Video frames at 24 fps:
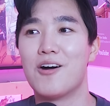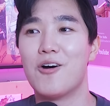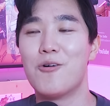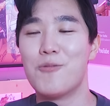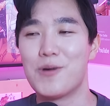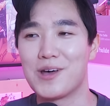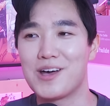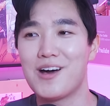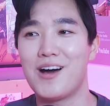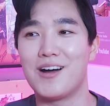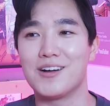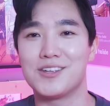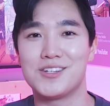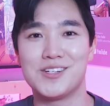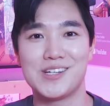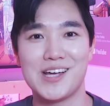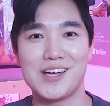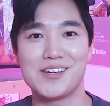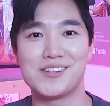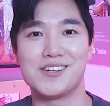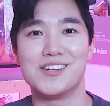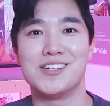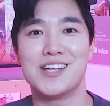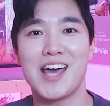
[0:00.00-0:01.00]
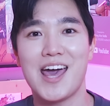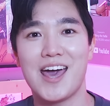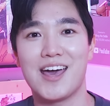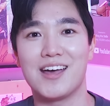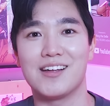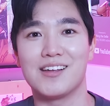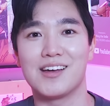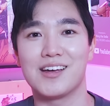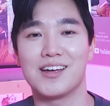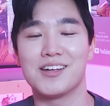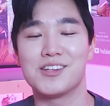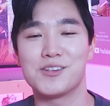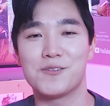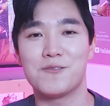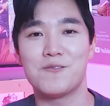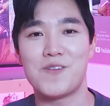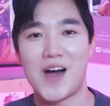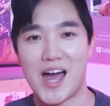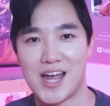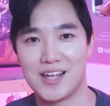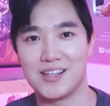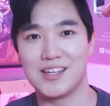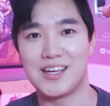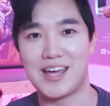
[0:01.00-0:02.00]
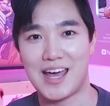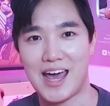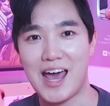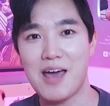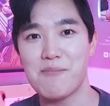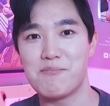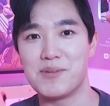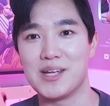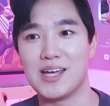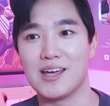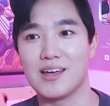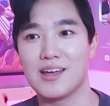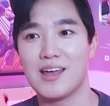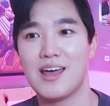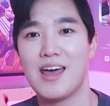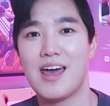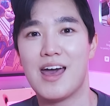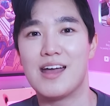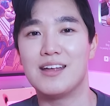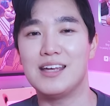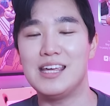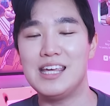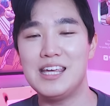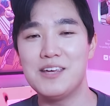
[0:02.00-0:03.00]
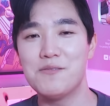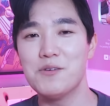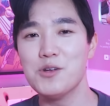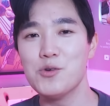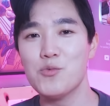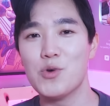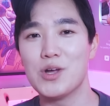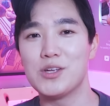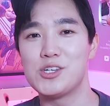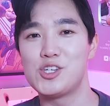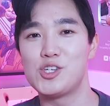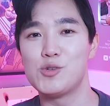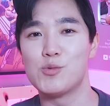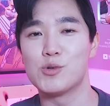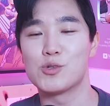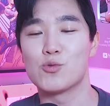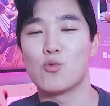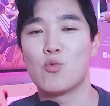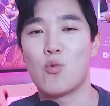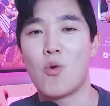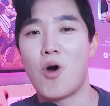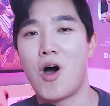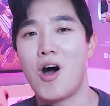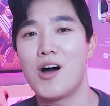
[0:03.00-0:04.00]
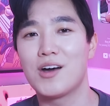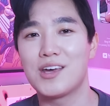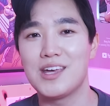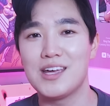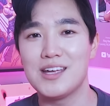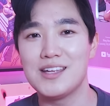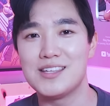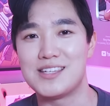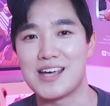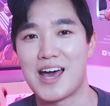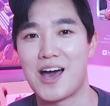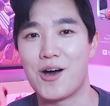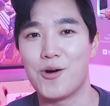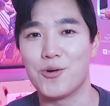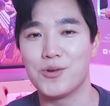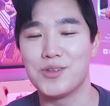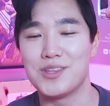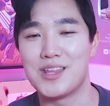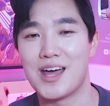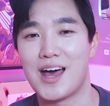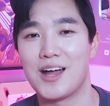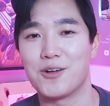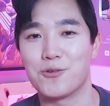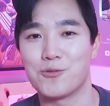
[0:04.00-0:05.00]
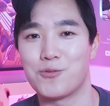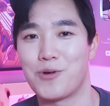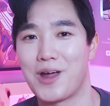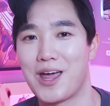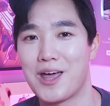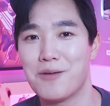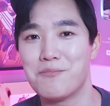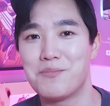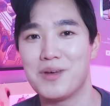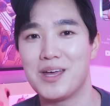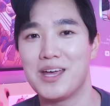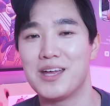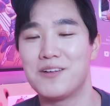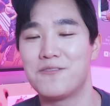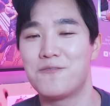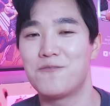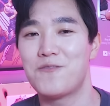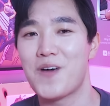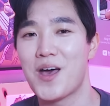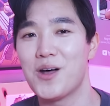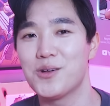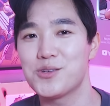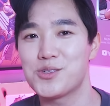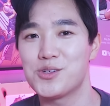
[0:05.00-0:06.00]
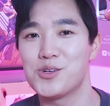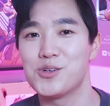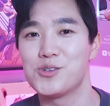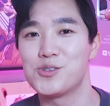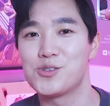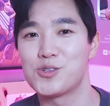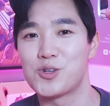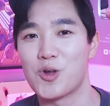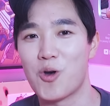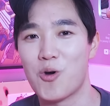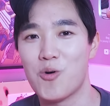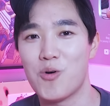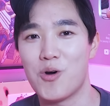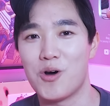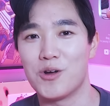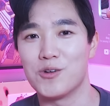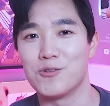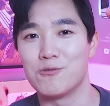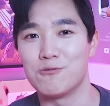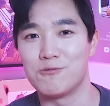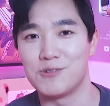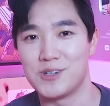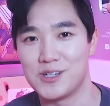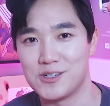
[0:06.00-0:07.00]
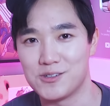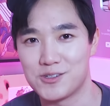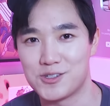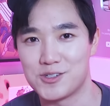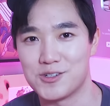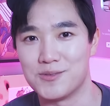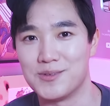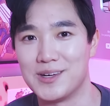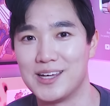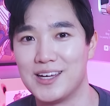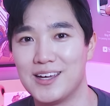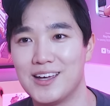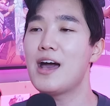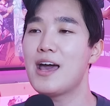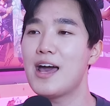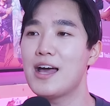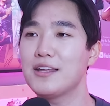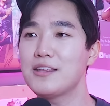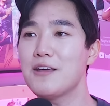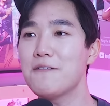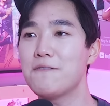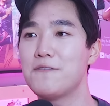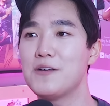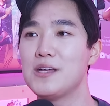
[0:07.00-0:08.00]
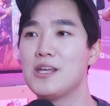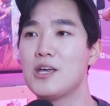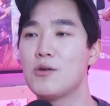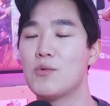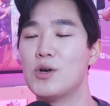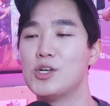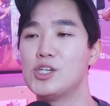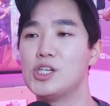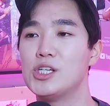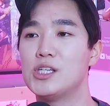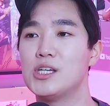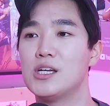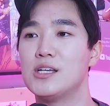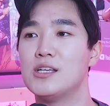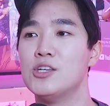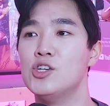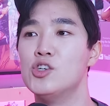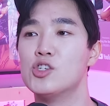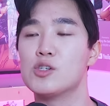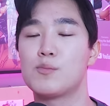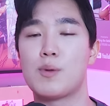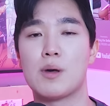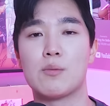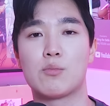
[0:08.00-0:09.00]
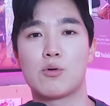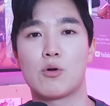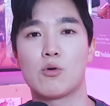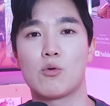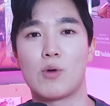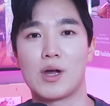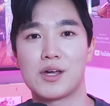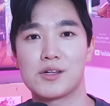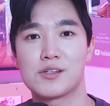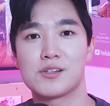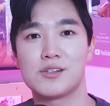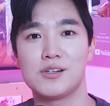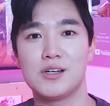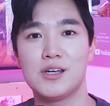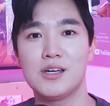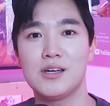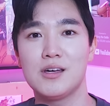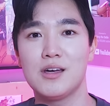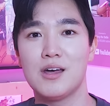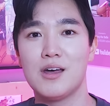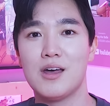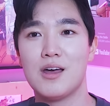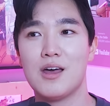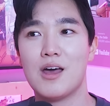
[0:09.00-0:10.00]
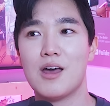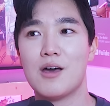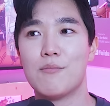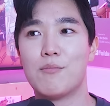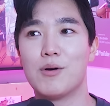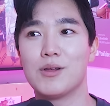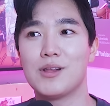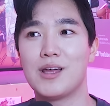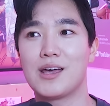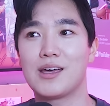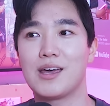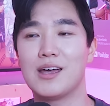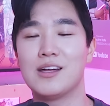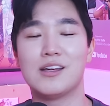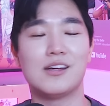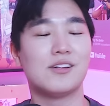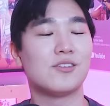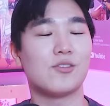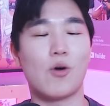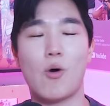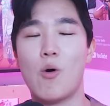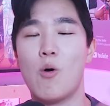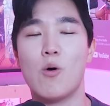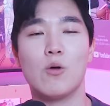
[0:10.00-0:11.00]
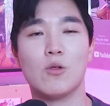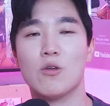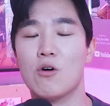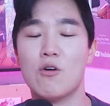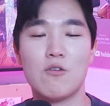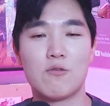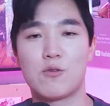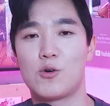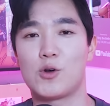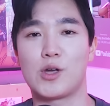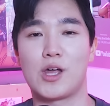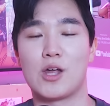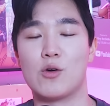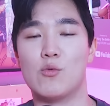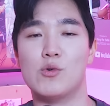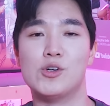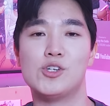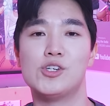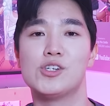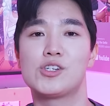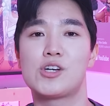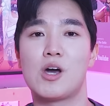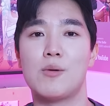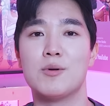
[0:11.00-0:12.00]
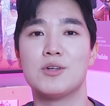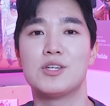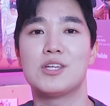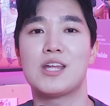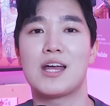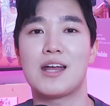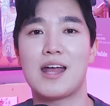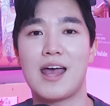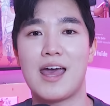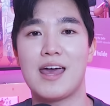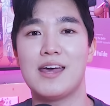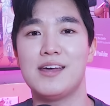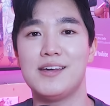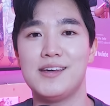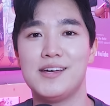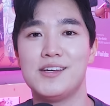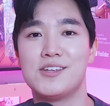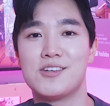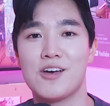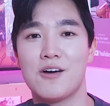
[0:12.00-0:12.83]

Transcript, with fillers: oh my God, today's the day. Like it's finally happening. And even when she was walking down that ramp, it felt so unreal to me. I had that feeling when she did New Japan Pro Wrestling, but like it is all over again when she's coming to that A E